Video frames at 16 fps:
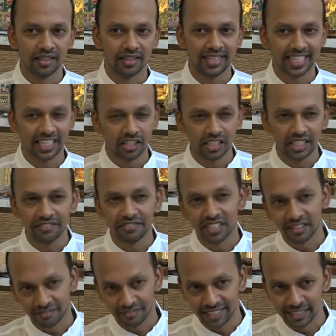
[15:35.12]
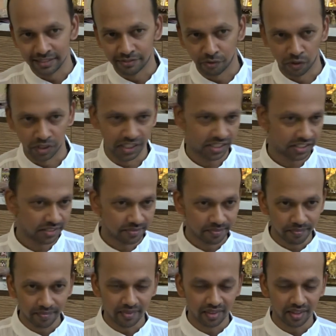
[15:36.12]
There are different ways for it.
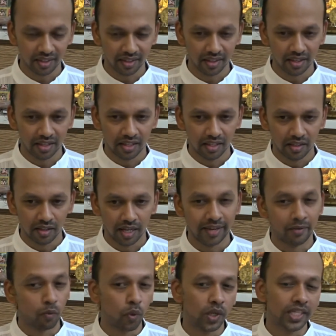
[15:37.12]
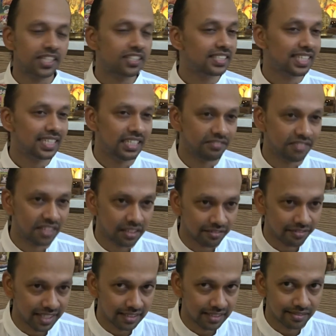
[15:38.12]
And why are there
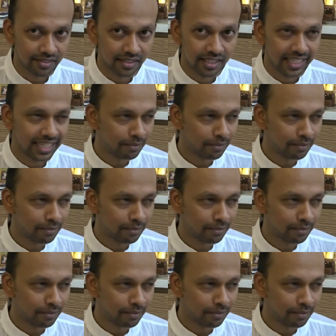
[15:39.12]
different ways?